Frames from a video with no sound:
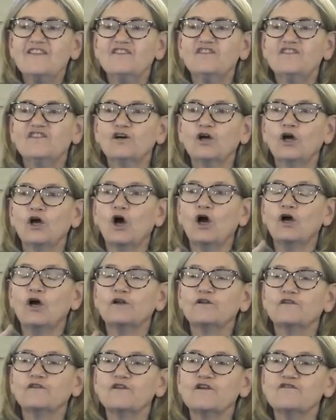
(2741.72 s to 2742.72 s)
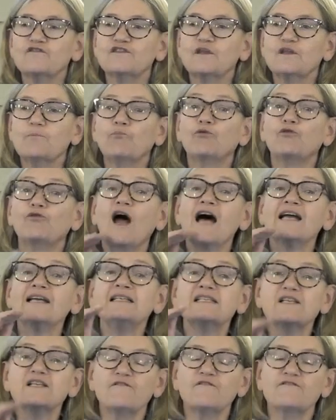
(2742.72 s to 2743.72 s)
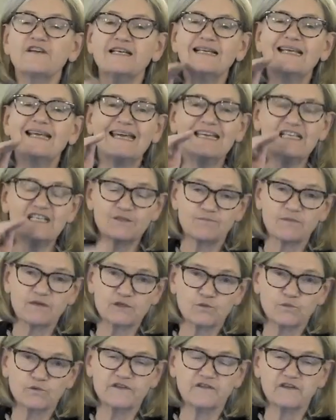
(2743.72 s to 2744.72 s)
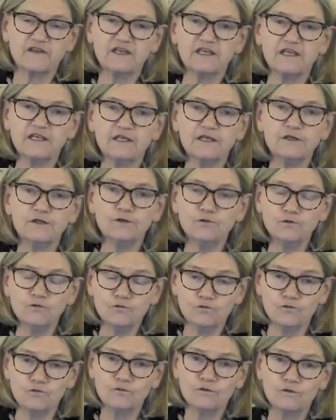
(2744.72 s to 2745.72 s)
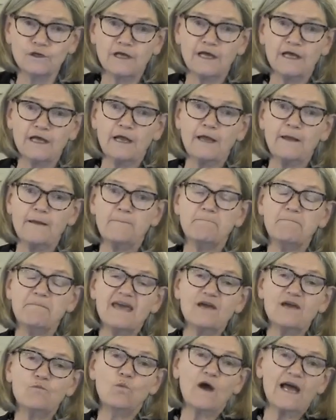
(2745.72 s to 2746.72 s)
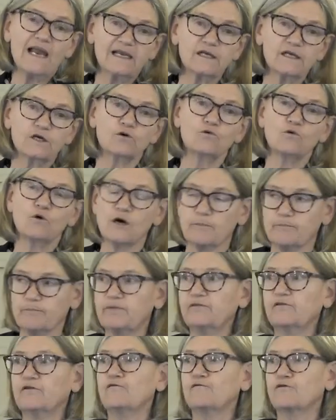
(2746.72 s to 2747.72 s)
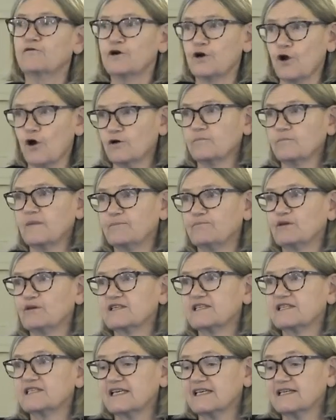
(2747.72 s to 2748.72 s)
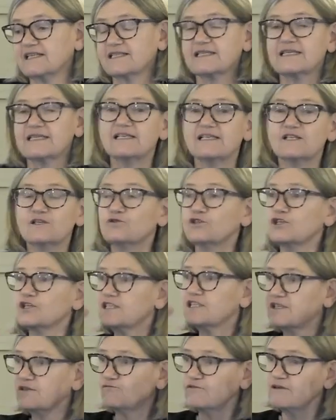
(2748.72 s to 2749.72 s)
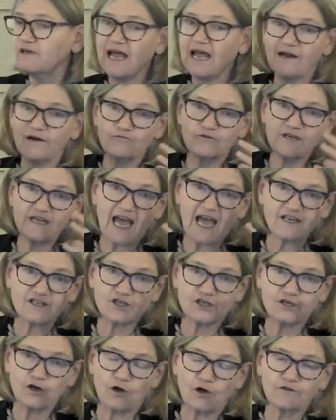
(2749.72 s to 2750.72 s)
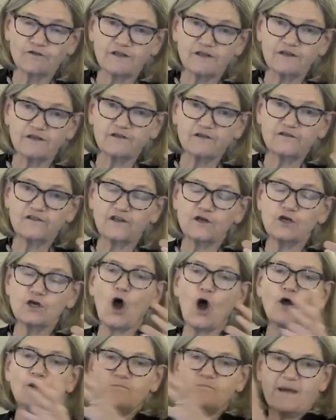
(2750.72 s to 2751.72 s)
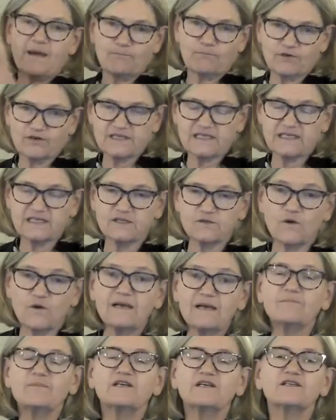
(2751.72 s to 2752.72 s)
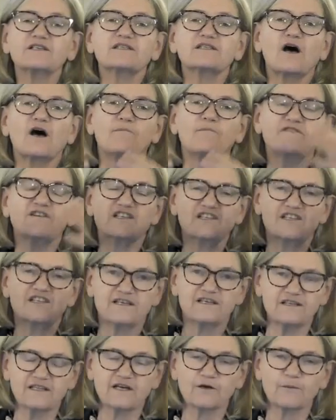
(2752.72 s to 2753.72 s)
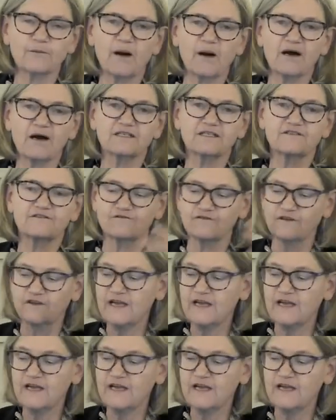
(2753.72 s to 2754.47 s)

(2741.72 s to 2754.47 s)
the price of engagement with the EU may well go up for non-member states. So just a reaction on the non-members as well, because obviously they're part of,